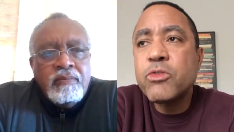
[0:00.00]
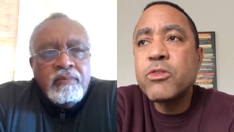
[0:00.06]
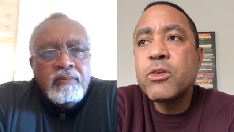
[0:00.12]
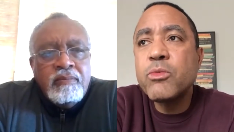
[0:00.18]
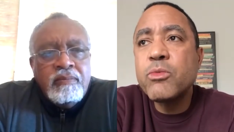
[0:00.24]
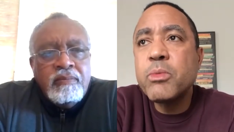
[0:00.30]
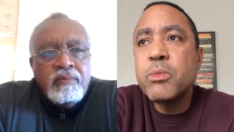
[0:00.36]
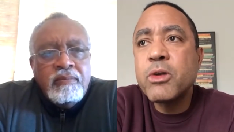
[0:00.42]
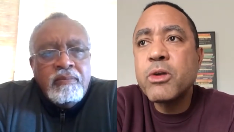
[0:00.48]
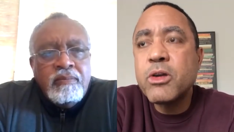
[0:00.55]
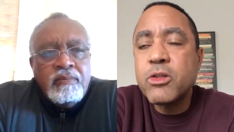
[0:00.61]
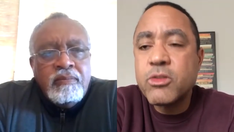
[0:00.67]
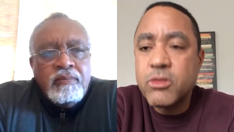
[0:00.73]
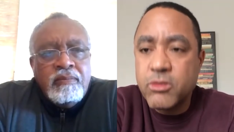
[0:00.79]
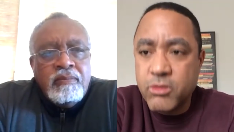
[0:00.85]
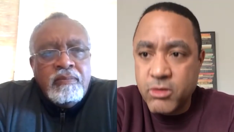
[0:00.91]
Speaker 1: repercussions
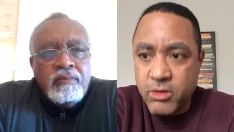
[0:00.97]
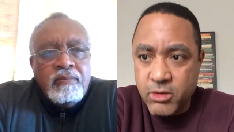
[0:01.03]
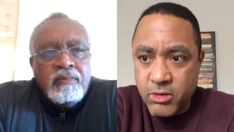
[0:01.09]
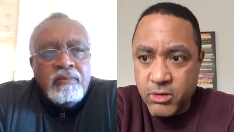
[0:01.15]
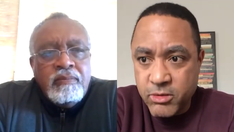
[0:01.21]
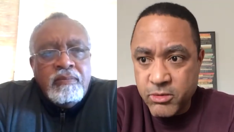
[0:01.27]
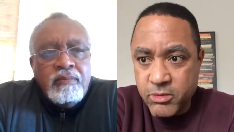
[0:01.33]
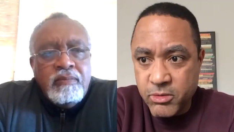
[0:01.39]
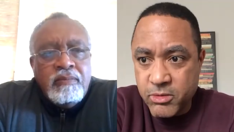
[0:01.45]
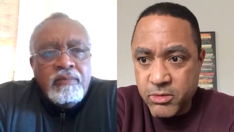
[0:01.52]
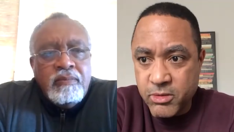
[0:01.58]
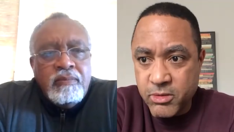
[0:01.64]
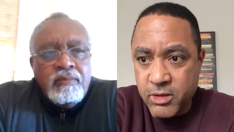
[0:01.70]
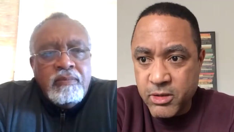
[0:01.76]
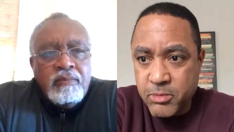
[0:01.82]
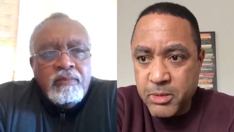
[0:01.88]
on all sorts of
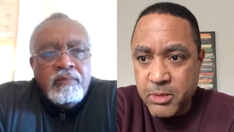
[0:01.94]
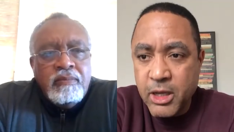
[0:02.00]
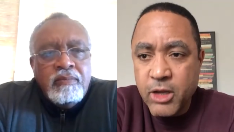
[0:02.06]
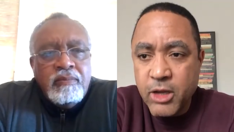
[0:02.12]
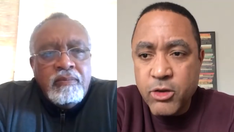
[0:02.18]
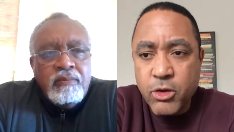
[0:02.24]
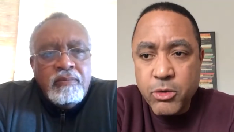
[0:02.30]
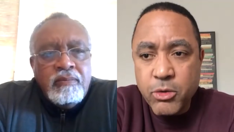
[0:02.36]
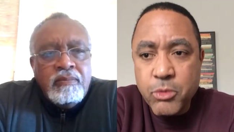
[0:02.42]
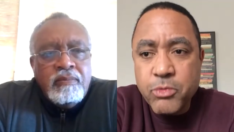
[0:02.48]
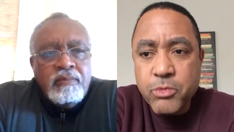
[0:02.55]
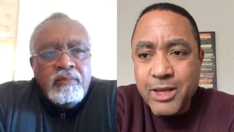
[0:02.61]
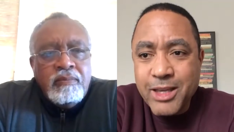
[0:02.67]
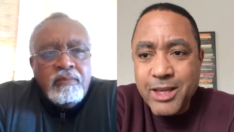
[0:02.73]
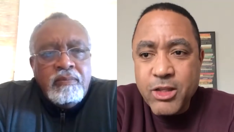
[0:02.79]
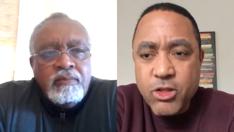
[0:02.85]
things. But don't you think
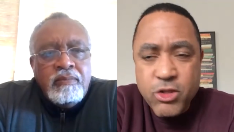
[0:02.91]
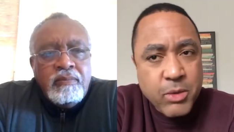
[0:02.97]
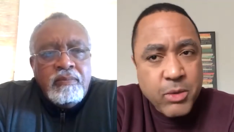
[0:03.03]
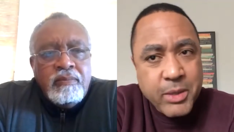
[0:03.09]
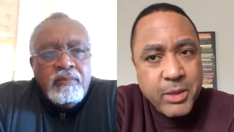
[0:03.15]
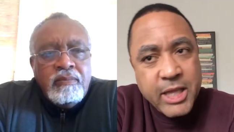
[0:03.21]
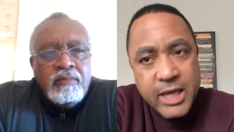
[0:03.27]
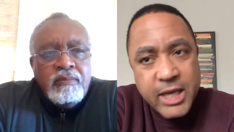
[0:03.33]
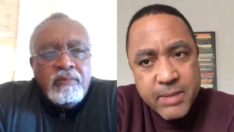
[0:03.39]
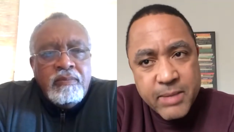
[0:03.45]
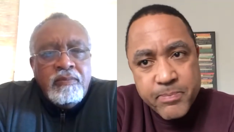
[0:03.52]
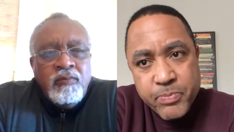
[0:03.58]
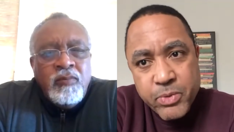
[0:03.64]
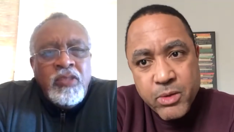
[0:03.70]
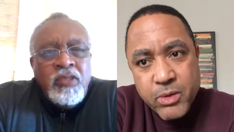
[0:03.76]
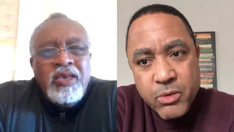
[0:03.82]
it's showing that,
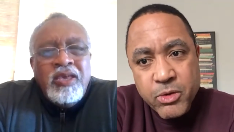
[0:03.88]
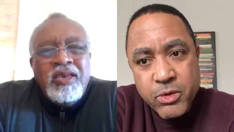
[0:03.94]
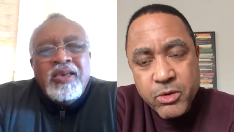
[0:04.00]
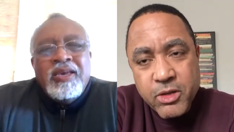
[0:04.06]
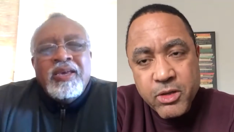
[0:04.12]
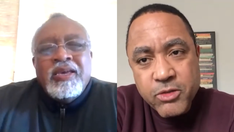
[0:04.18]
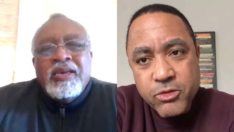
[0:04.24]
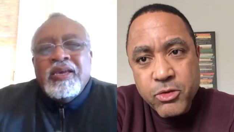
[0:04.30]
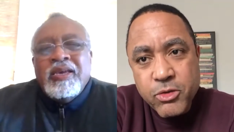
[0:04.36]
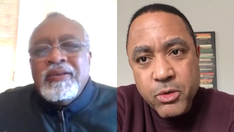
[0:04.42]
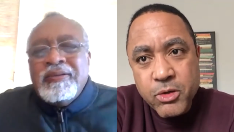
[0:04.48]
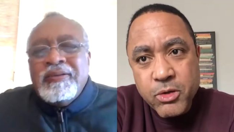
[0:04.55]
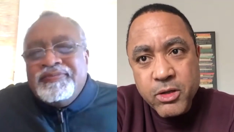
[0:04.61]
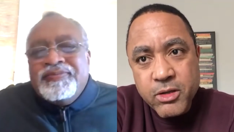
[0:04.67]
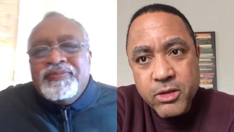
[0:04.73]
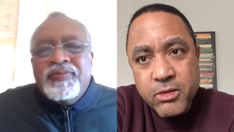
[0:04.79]
or do you think it's too early
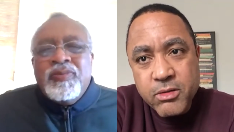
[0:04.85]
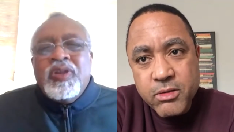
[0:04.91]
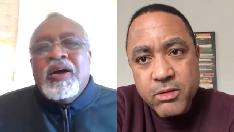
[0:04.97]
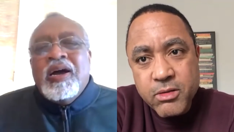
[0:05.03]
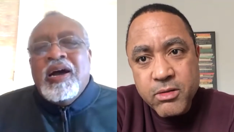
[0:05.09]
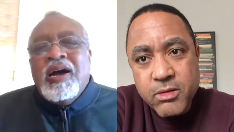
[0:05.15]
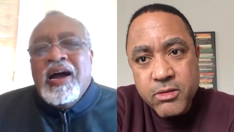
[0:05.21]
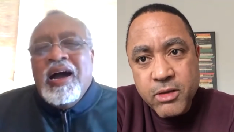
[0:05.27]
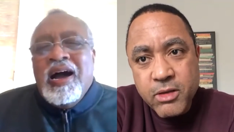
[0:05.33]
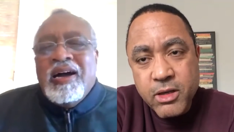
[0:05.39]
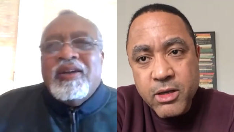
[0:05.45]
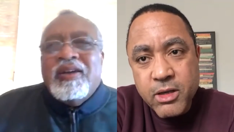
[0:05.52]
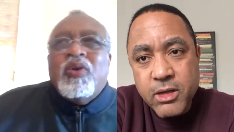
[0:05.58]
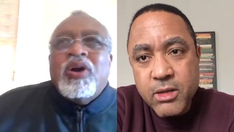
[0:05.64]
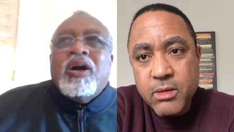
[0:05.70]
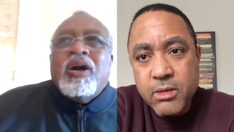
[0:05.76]
to, to say?
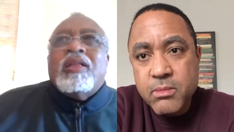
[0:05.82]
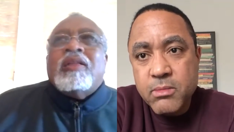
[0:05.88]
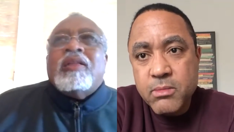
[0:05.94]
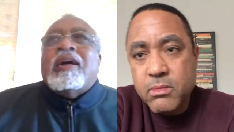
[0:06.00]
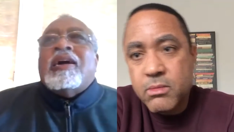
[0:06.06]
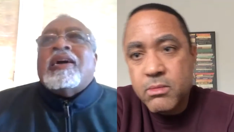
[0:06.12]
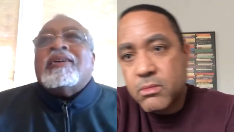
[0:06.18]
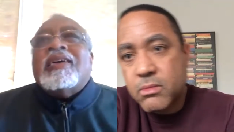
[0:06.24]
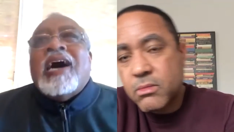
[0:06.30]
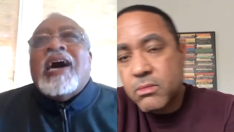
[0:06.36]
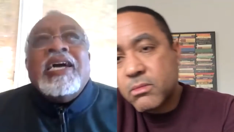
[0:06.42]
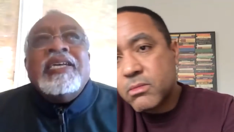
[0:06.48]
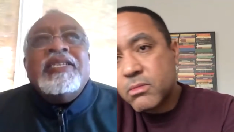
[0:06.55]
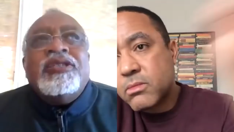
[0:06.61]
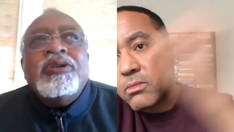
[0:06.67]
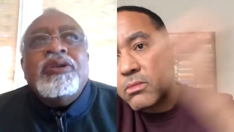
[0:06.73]
Speaker 2: Well,
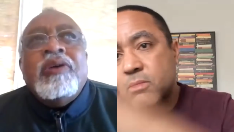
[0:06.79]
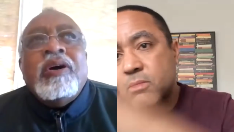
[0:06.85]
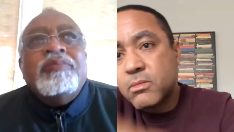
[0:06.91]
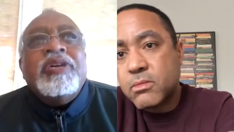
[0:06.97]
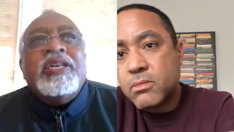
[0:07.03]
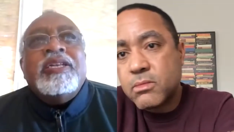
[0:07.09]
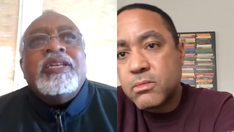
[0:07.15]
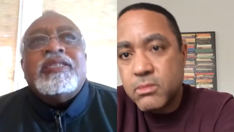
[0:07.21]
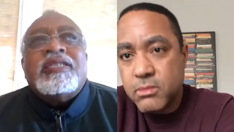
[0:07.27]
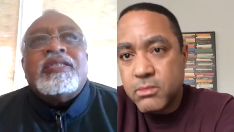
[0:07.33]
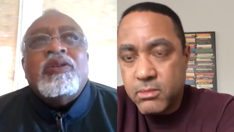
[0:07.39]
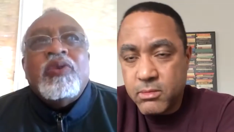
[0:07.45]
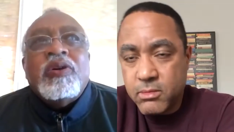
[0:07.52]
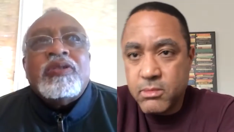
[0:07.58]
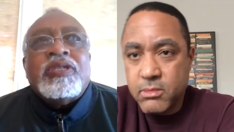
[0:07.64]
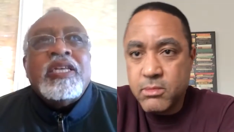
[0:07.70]
I do. I mean, it's the
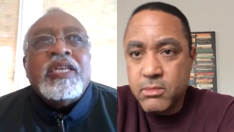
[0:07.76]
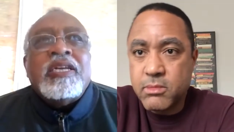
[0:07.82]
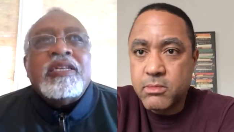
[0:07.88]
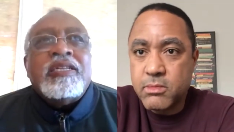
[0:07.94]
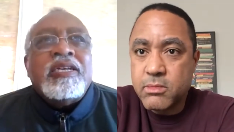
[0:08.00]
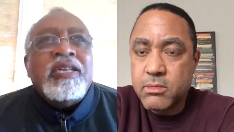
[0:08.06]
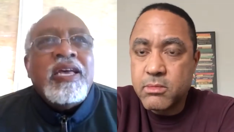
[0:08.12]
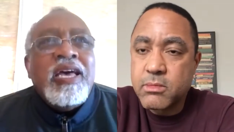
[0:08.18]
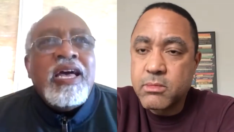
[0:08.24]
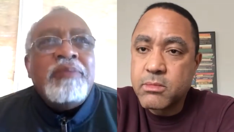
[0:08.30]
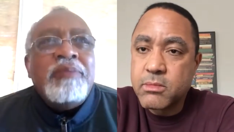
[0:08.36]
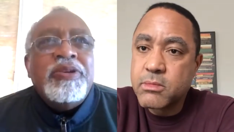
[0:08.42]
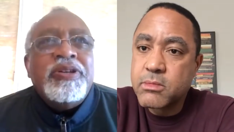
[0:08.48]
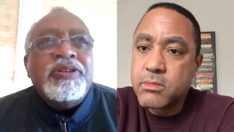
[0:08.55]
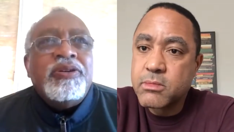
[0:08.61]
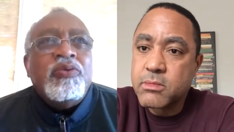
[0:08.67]
worst thing that could
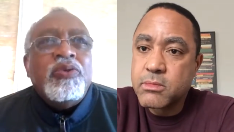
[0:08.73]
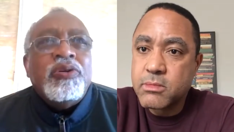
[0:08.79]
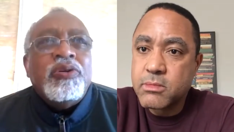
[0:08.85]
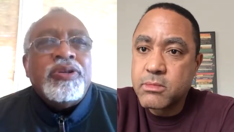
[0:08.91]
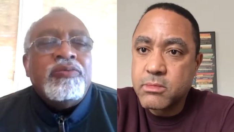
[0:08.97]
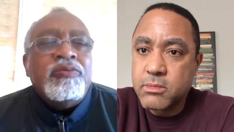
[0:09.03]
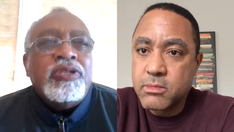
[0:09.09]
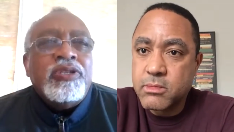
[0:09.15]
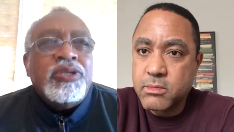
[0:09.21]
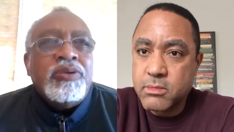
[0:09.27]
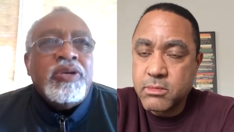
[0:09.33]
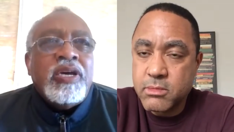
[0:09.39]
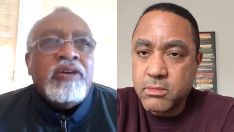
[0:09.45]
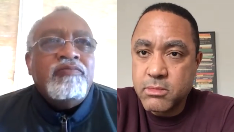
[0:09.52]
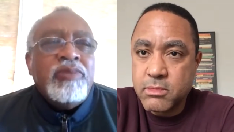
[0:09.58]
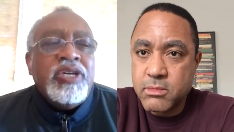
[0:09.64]
happen in a world in which you
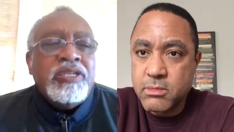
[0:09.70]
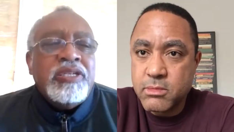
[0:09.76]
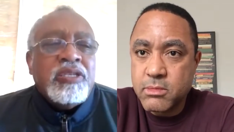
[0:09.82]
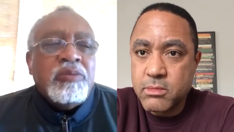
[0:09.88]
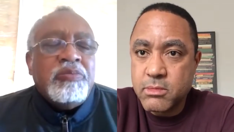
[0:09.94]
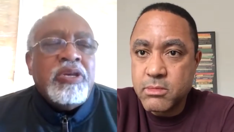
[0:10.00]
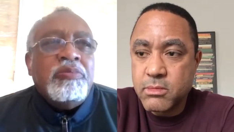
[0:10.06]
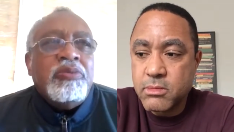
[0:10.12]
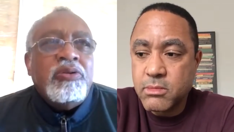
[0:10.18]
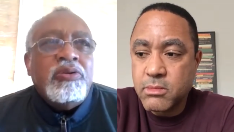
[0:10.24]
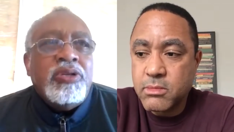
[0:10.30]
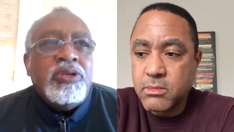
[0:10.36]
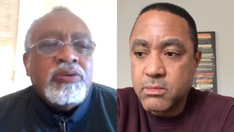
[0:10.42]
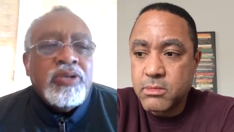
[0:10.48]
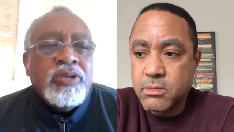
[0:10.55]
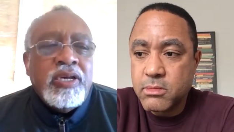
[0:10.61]
have millions of people who
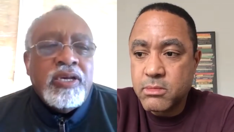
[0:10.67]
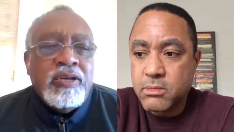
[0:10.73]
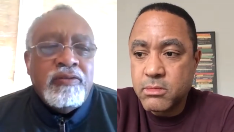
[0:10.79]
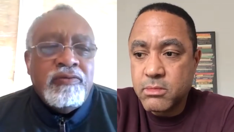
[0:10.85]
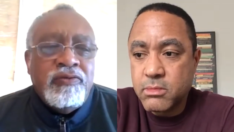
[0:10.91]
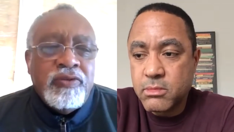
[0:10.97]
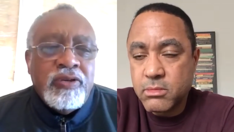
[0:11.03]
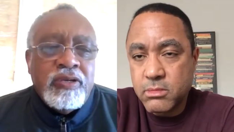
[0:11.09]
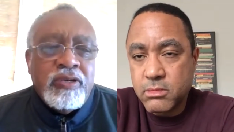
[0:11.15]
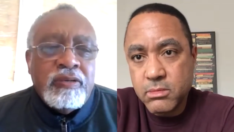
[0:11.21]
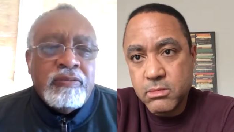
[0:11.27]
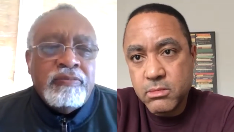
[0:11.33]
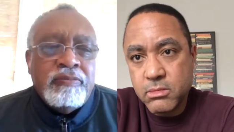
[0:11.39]
don't have uh,